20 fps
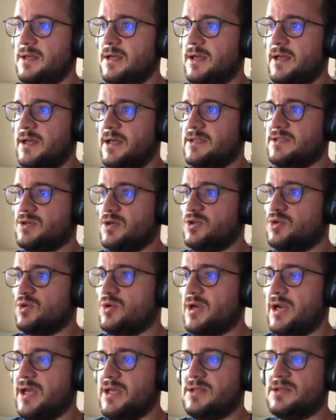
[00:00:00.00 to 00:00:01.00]
it's going to
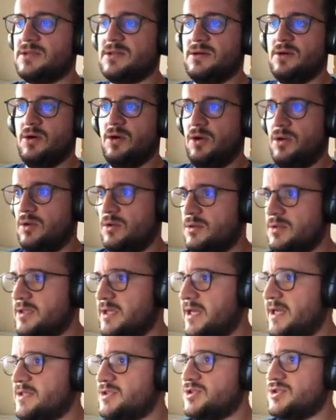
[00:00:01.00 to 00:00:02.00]
create all
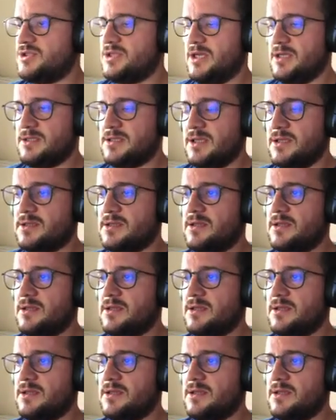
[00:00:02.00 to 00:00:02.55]
the associated